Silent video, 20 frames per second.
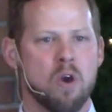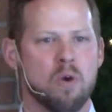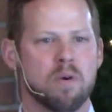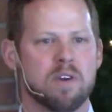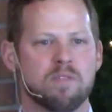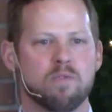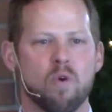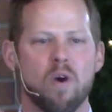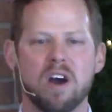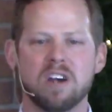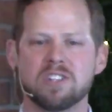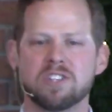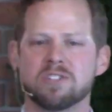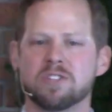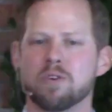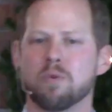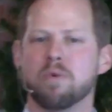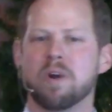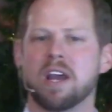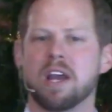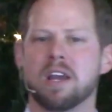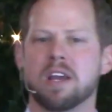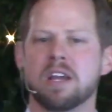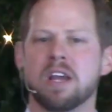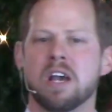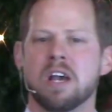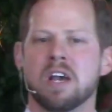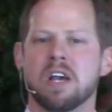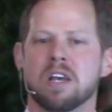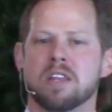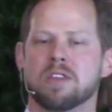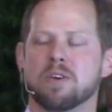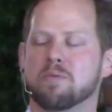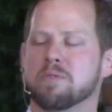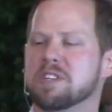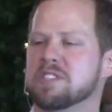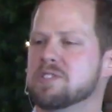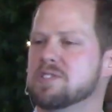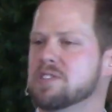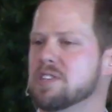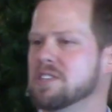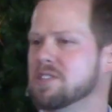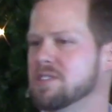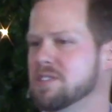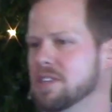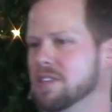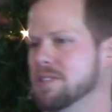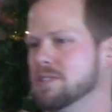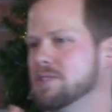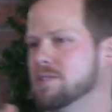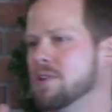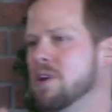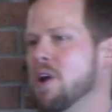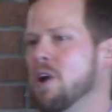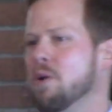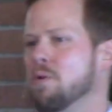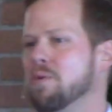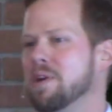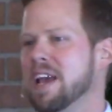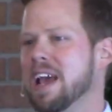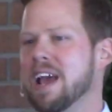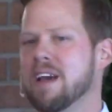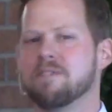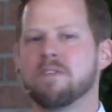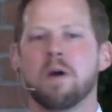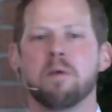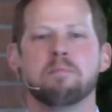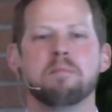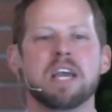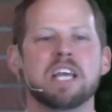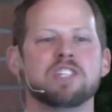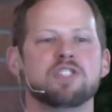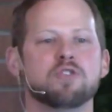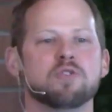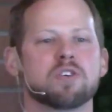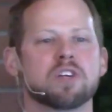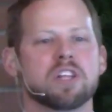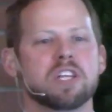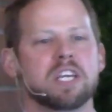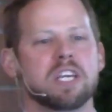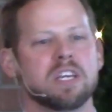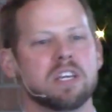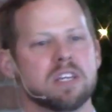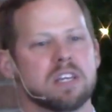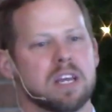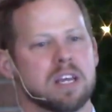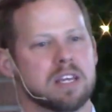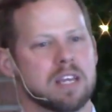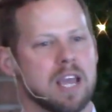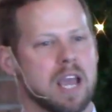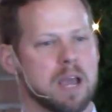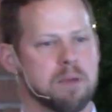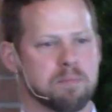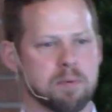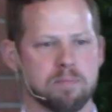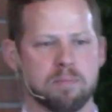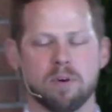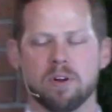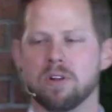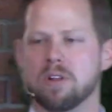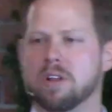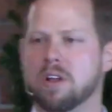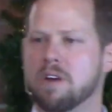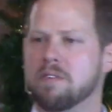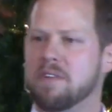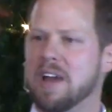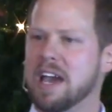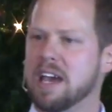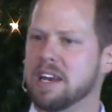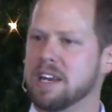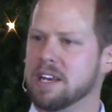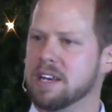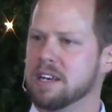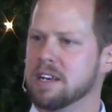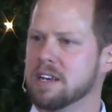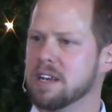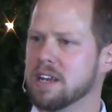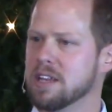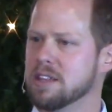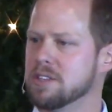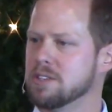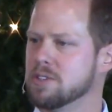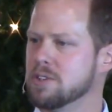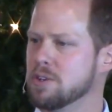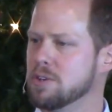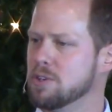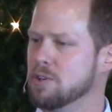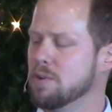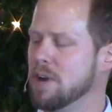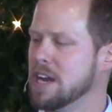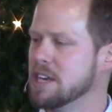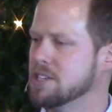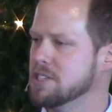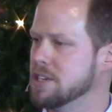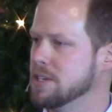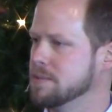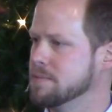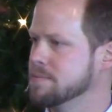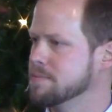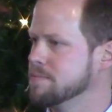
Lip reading: We've washed away the resistance. We have made you clean and capable of heading in this new direction.